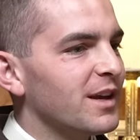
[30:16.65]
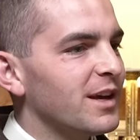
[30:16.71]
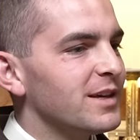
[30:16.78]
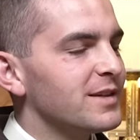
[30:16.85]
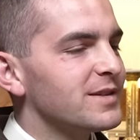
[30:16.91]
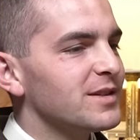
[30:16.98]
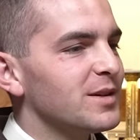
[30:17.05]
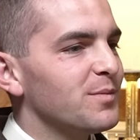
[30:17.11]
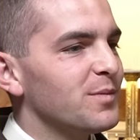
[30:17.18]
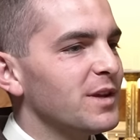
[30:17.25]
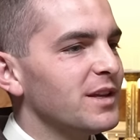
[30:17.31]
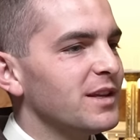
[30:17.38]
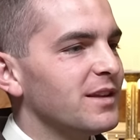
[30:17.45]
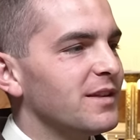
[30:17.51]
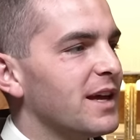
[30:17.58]
is
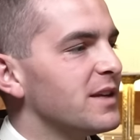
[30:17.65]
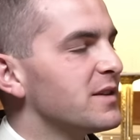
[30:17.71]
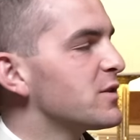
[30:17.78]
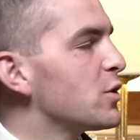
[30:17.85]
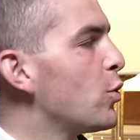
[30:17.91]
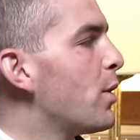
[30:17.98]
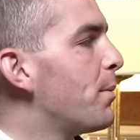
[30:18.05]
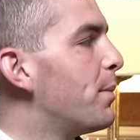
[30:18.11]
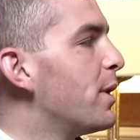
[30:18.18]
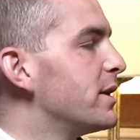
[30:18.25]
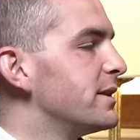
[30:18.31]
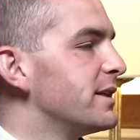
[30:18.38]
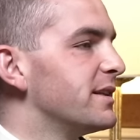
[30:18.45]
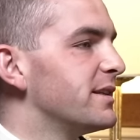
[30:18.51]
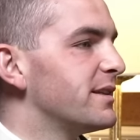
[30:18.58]
something that is so
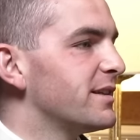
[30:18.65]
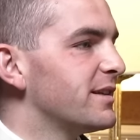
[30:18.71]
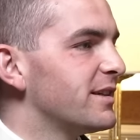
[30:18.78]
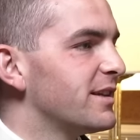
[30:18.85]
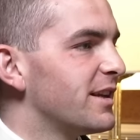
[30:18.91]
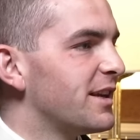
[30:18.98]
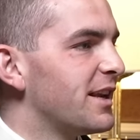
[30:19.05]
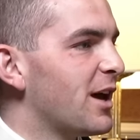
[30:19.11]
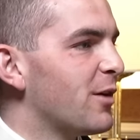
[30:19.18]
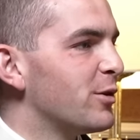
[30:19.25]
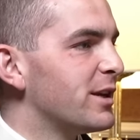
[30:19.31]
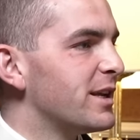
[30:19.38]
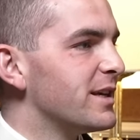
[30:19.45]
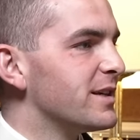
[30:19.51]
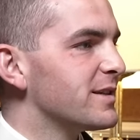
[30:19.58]
abundant
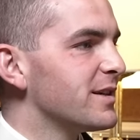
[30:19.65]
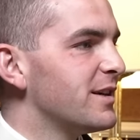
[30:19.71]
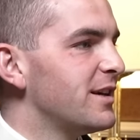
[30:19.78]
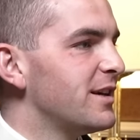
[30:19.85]
nowadays.